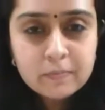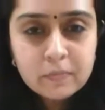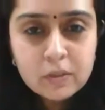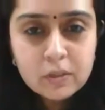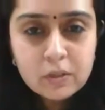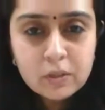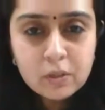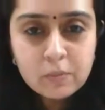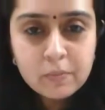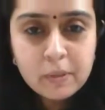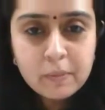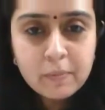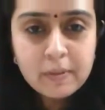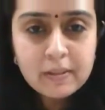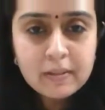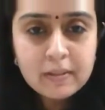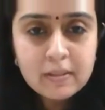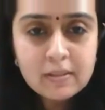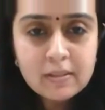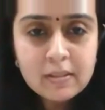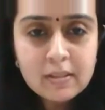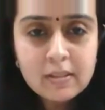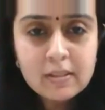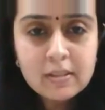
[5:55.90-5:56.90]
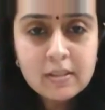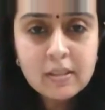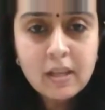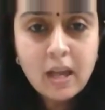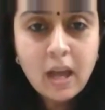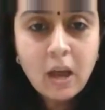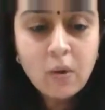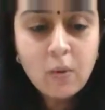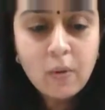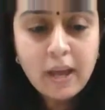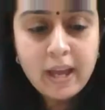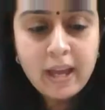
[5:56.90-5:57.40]
So people, this is
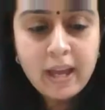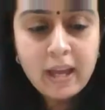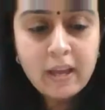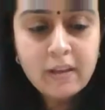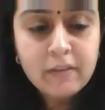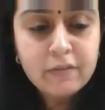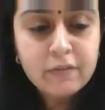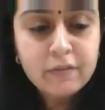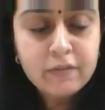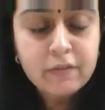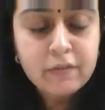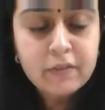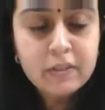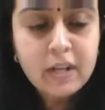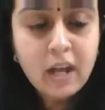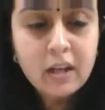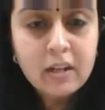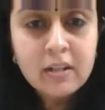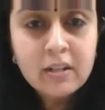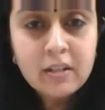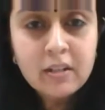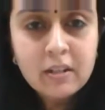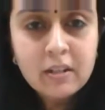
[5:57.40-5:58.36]
how I have done